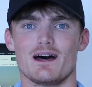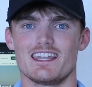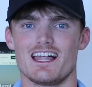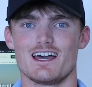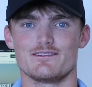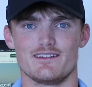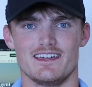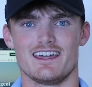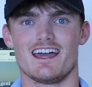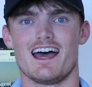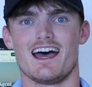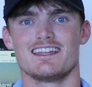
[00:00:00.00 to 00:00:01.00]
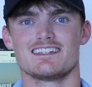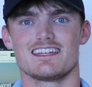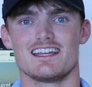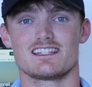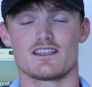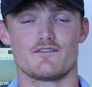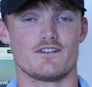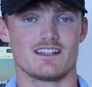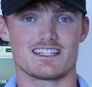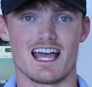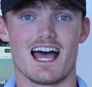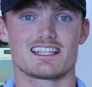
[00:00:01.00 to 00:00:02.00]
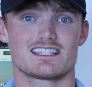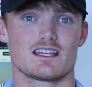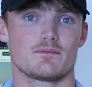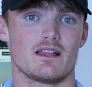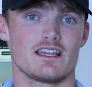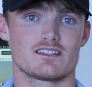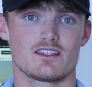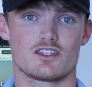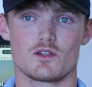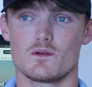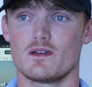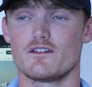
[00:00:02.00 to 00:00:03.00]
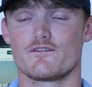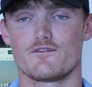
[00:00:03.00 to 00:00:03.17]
my life here, and it's a fantastic place to do it.